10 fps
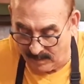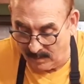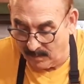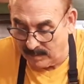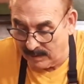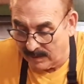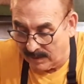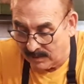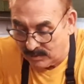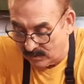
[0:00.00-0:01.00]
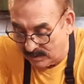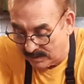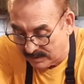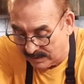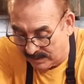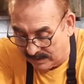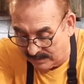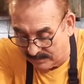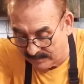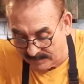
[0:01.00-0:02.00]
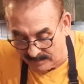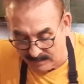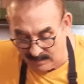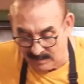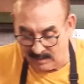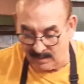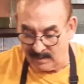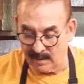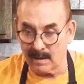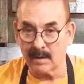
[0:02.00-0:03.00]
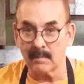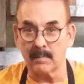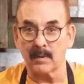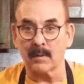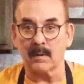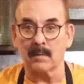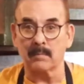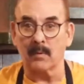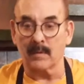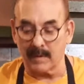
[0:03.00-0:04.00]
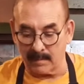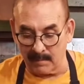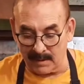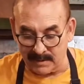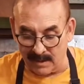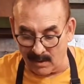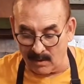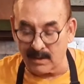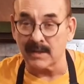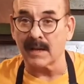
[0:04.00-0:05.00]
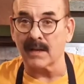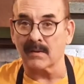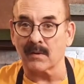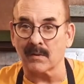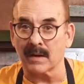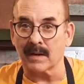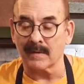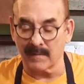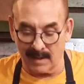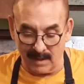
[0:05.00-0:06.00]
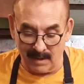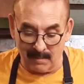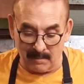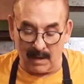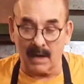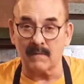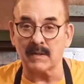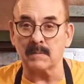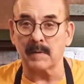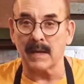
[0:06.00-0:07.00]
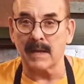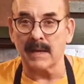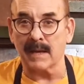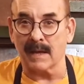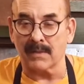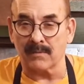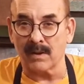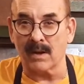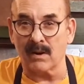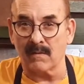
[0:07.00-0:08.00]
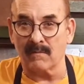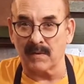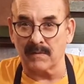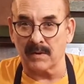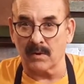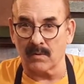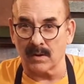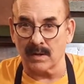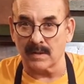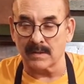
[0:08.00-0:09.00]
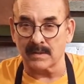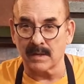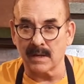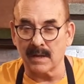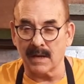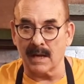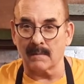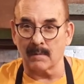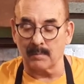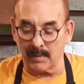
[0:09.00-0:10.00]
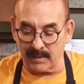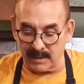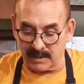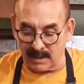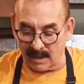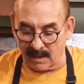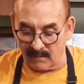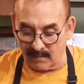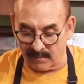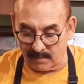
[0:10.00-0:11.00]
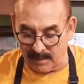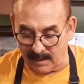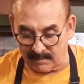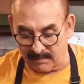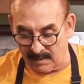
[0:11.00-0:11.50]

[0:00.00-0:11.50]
Okay, as you can see, mix that all in together, okay? My oven's been heating at 350 degrees, and I'm going to put this in the oven for about